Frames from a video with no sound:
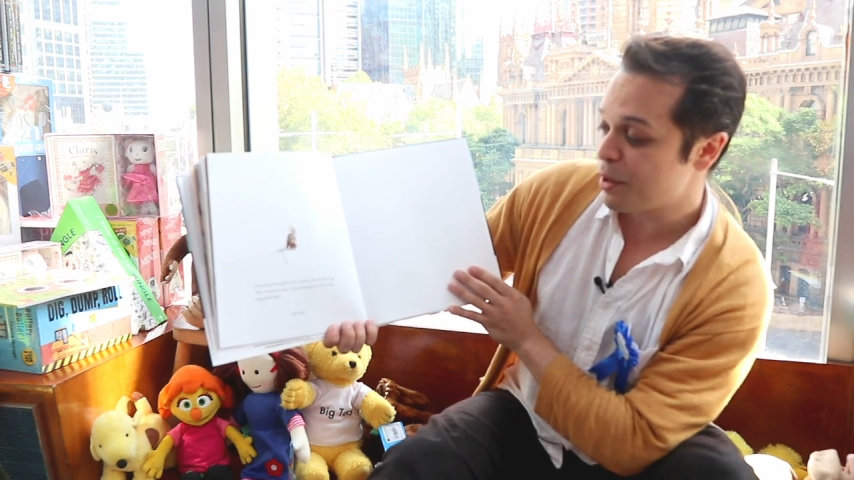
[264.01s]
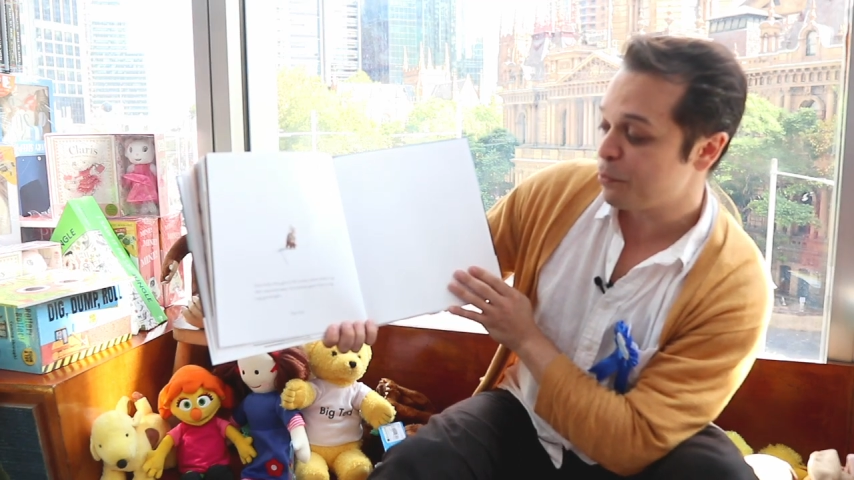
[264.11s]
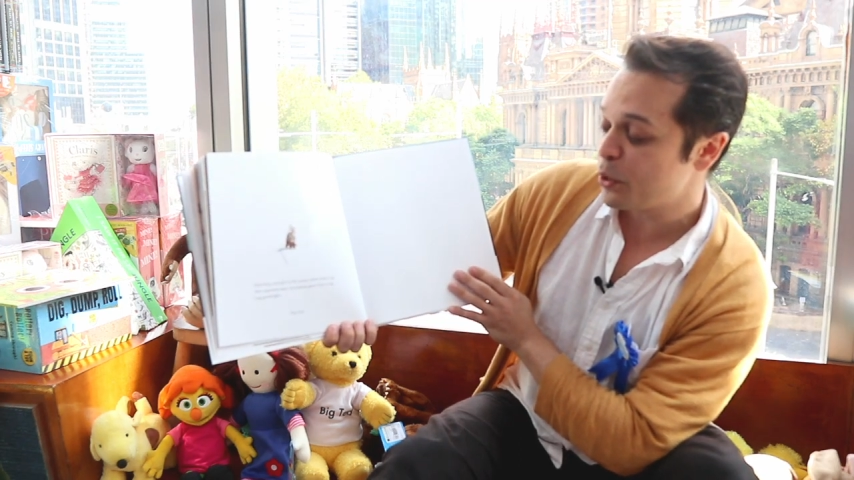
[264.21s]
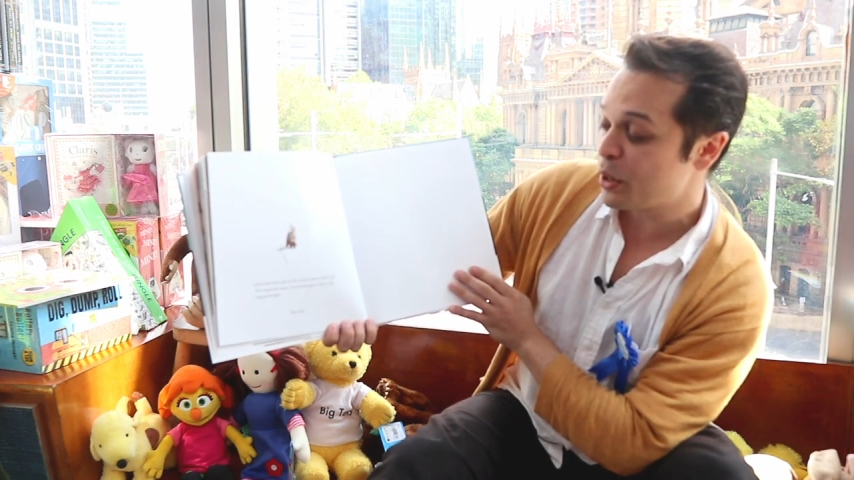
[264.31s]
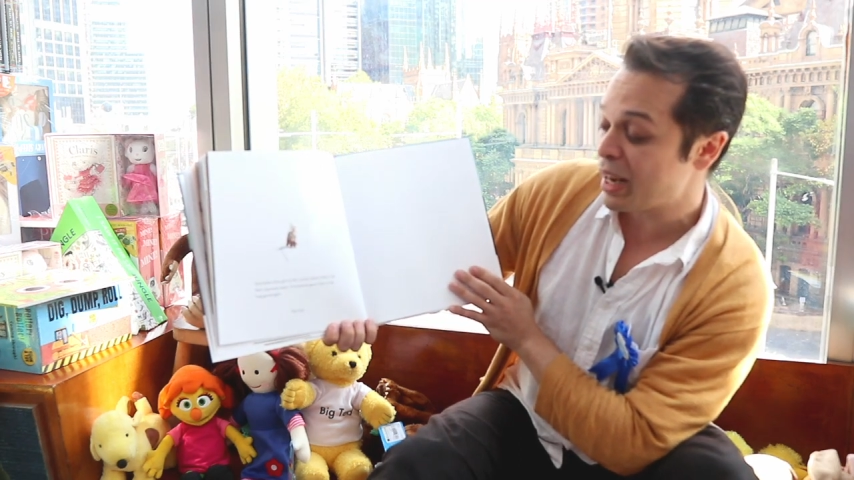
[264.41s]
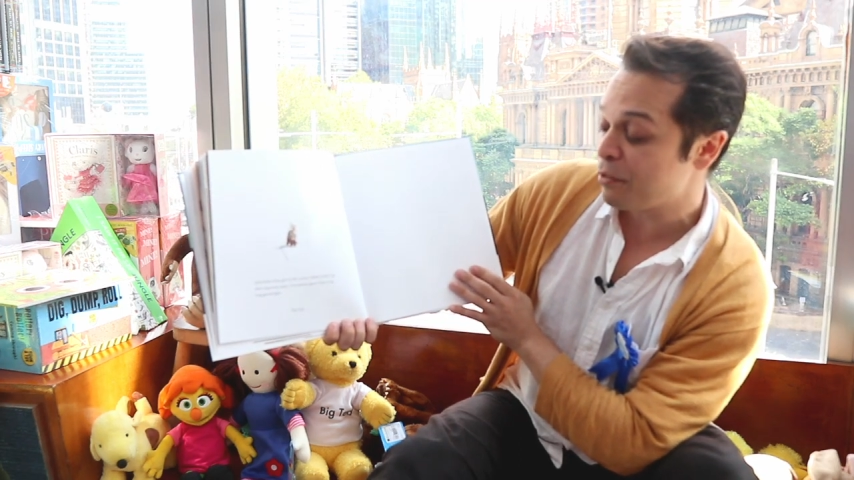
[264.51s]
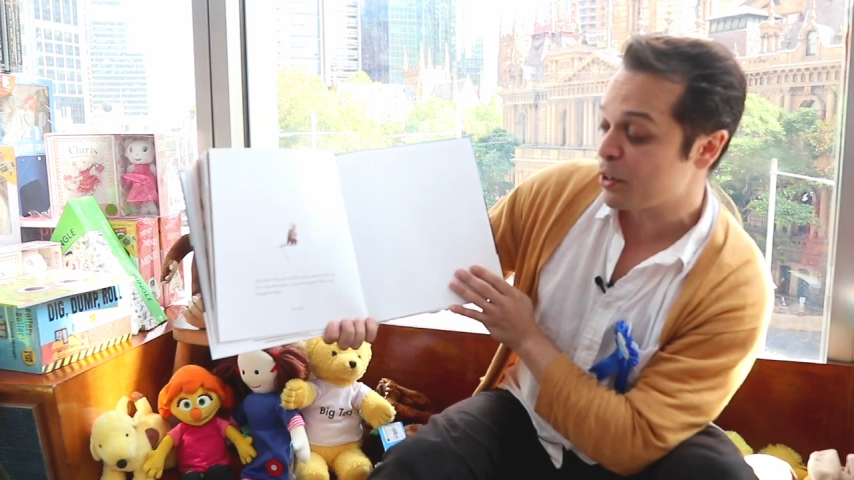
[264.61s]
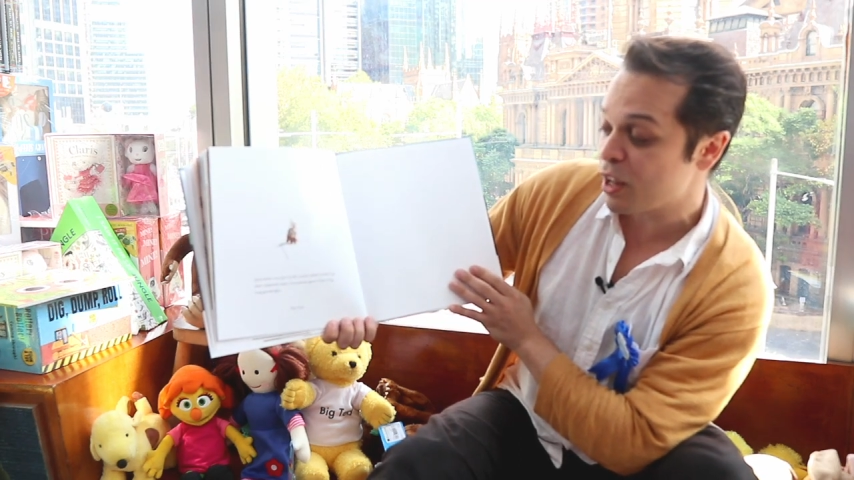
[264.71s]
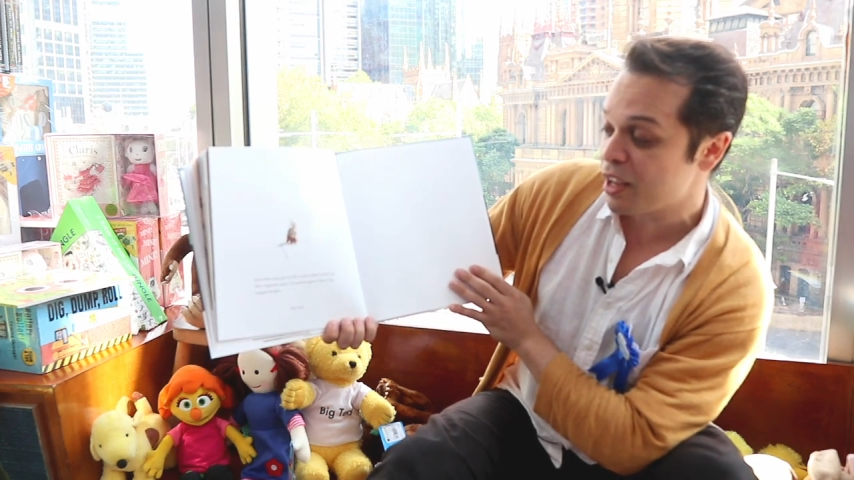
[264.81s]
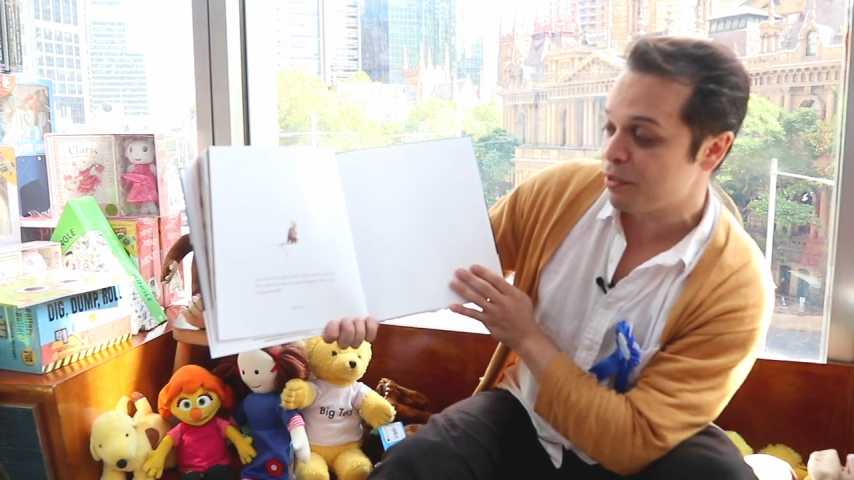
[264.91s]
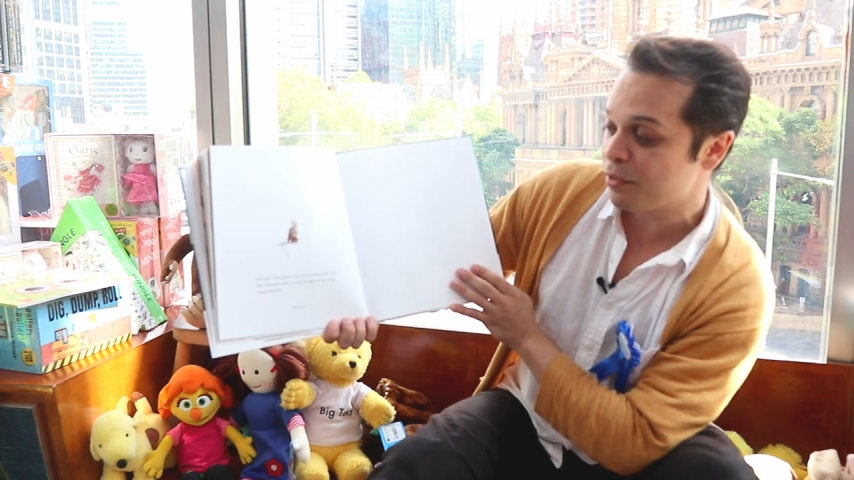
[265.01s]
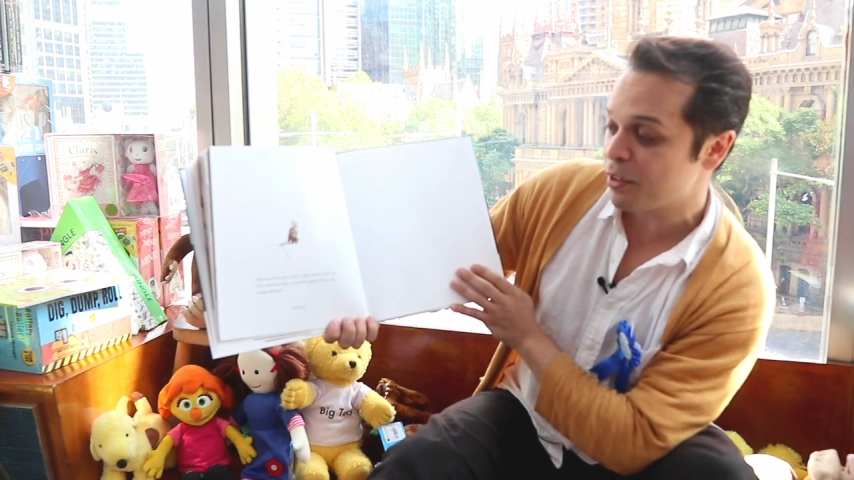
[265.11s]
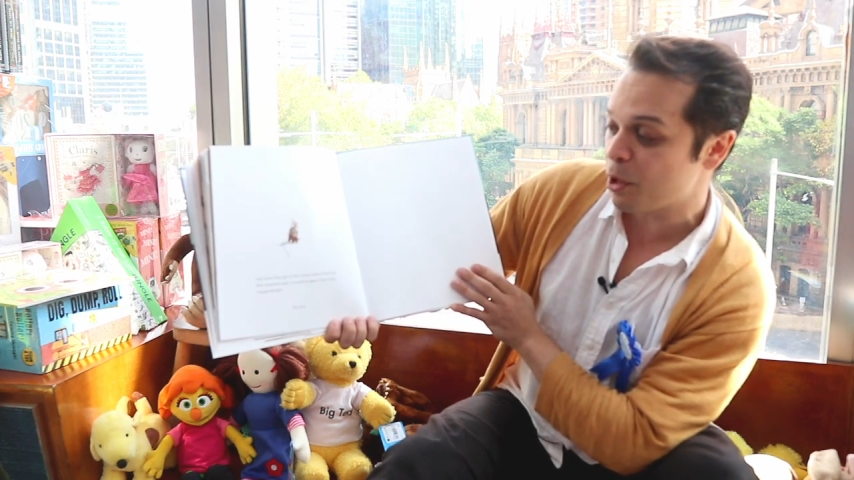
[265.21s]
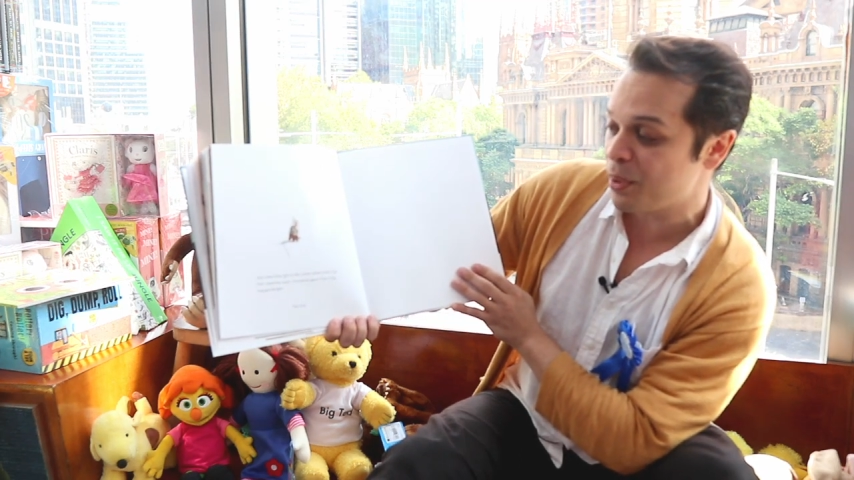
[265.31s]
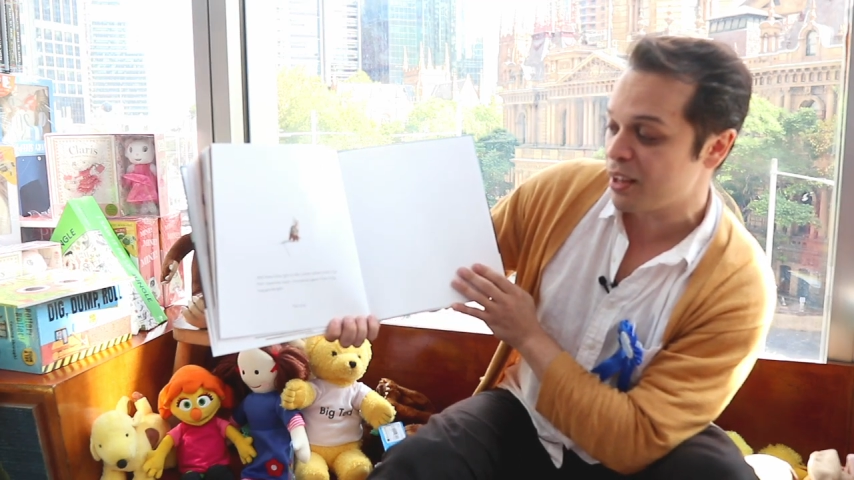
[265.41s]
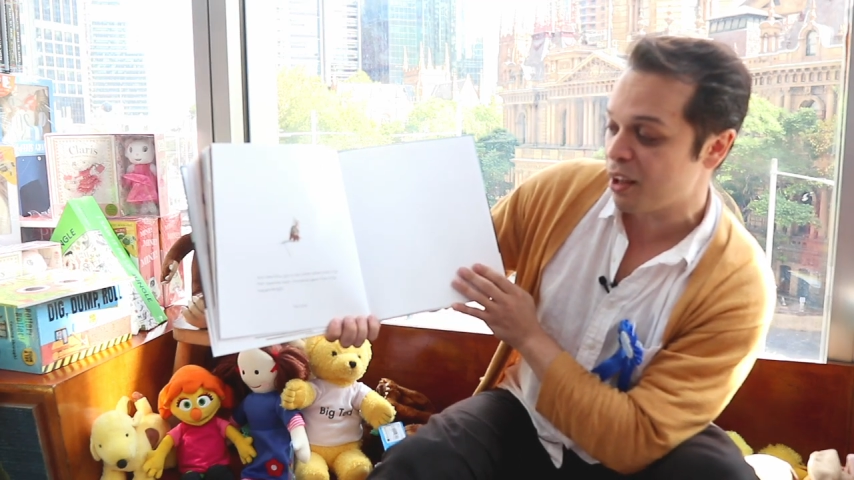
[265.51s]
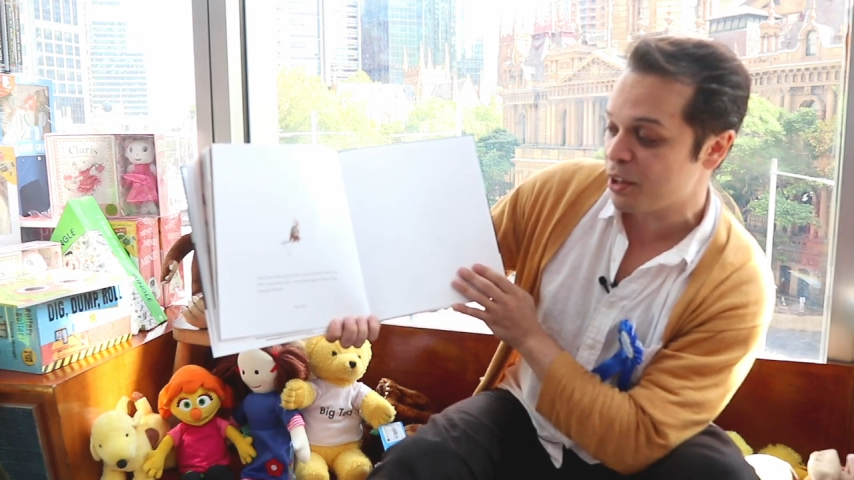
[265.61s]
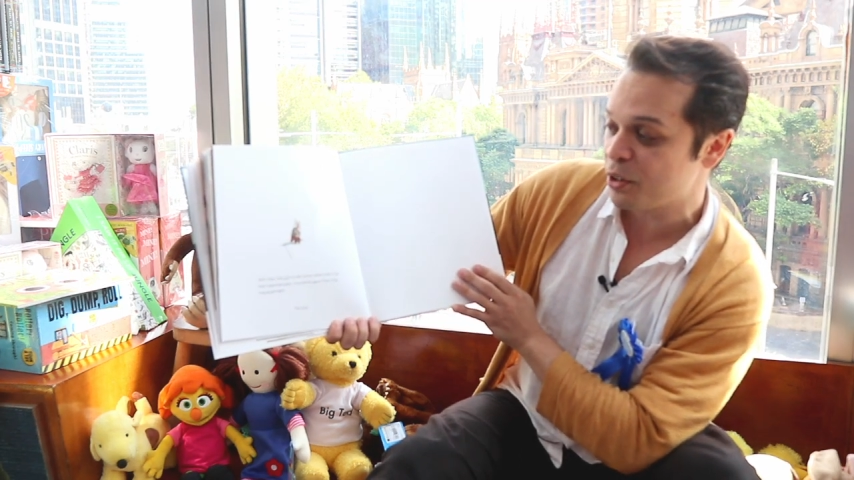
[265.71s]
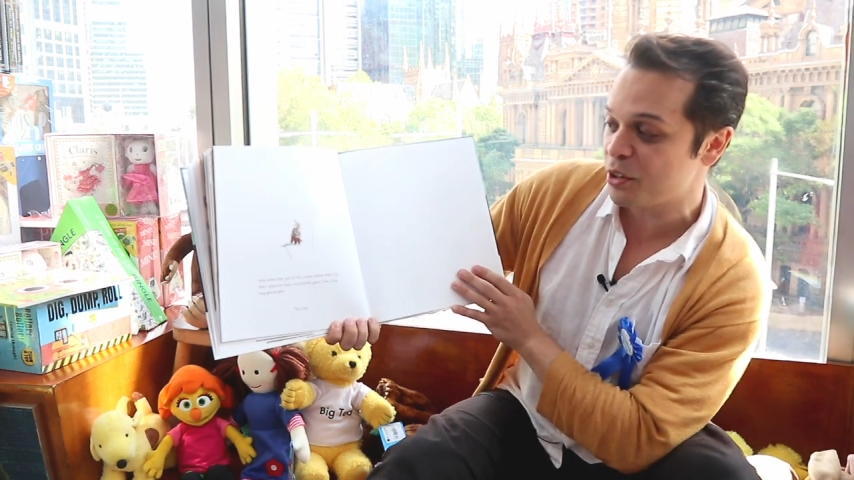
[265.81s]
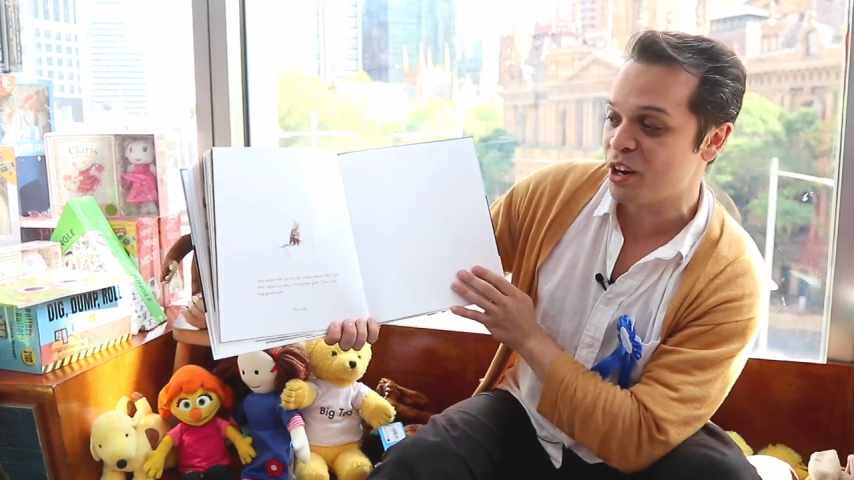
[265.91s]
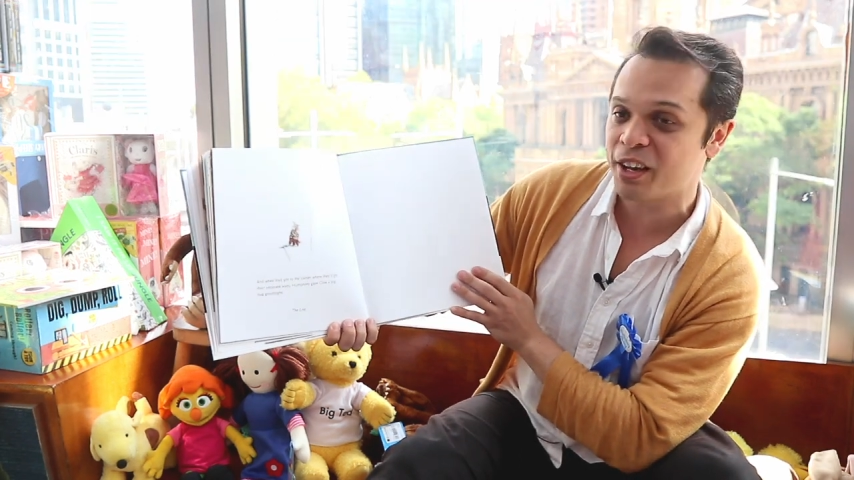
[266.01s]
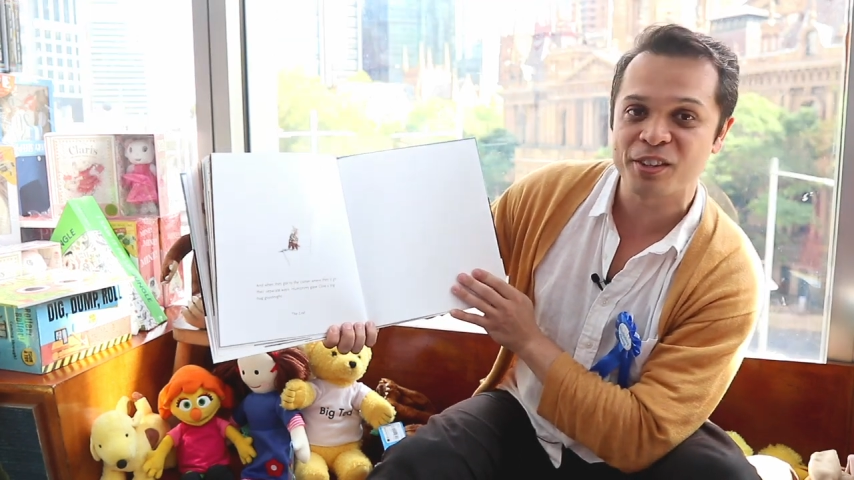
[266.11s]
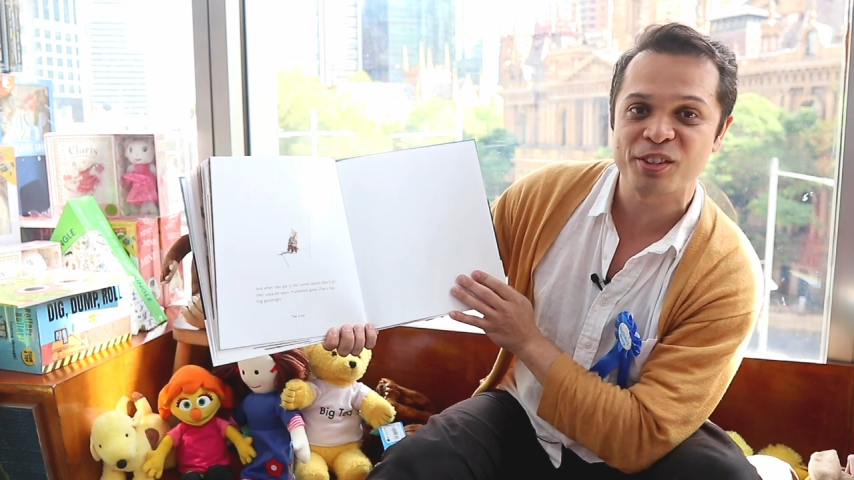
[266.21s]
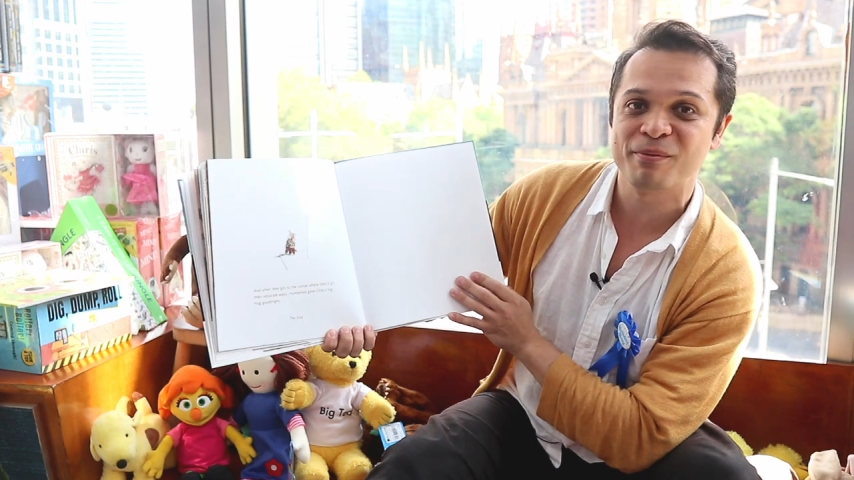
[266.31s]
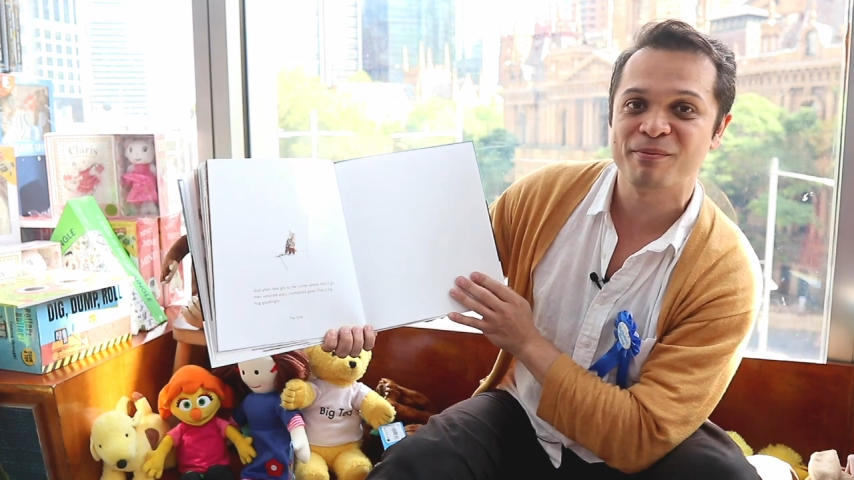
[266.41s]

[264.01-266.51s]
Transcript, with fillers: Humphrey gave Clive a big hug goodnight.